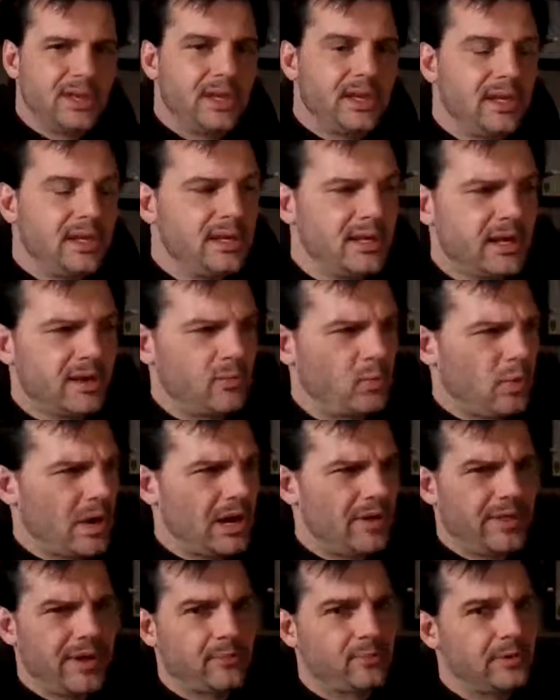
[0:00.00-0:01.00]
And
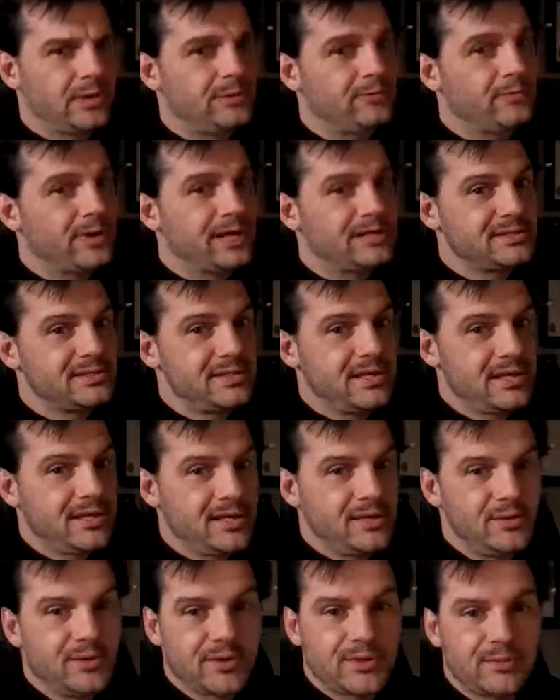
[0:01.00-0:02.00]
wow, that really
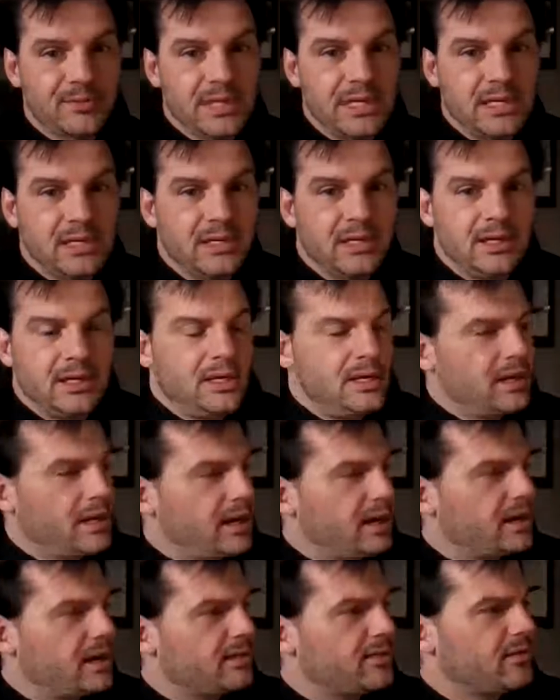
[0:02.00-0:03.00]
resonated with me.
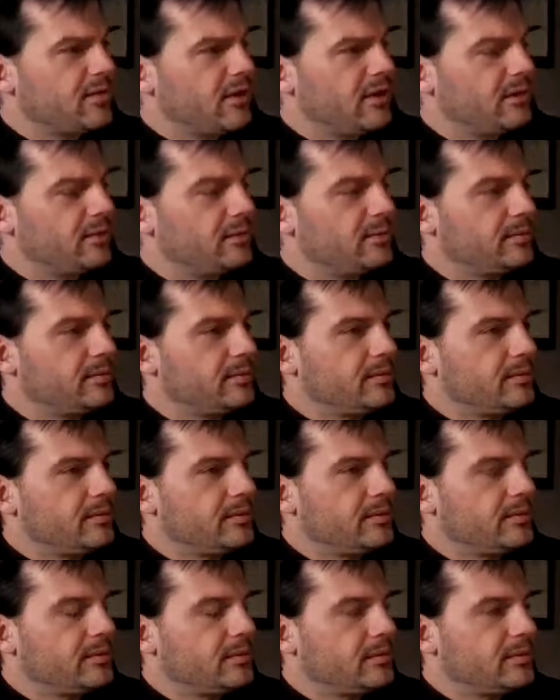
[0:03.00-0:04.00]
And I thought,
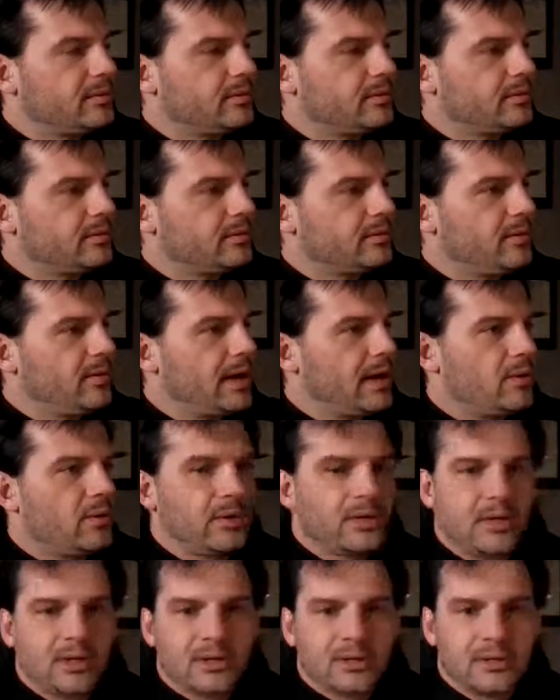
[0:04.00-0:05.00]
wow,
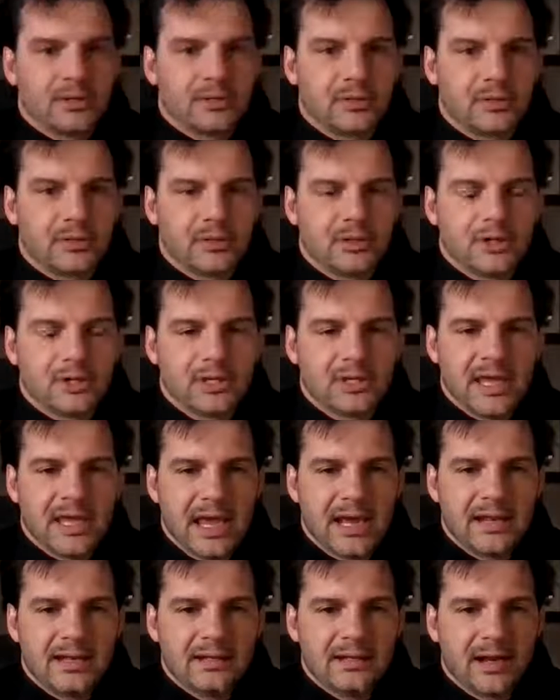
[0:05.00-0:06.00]
what a good
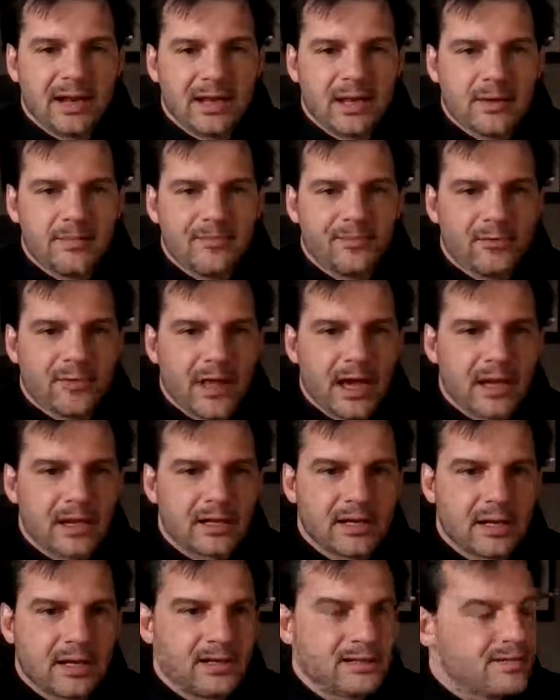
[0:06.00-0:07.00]
candidate I am for
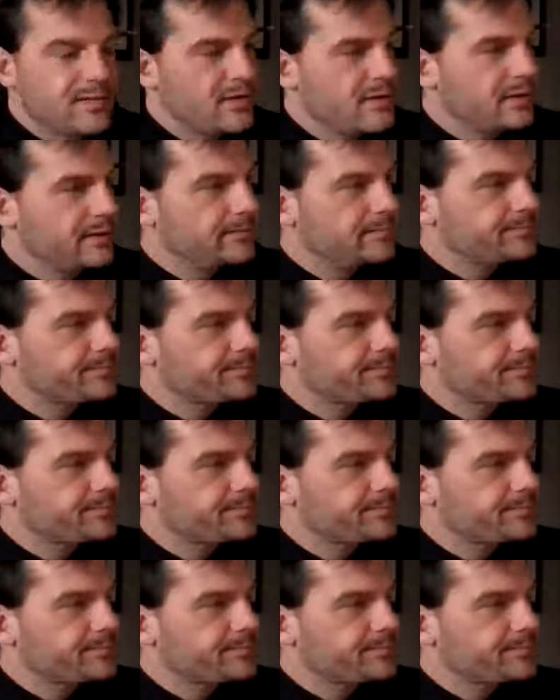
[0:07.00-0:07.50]
that kind of thing.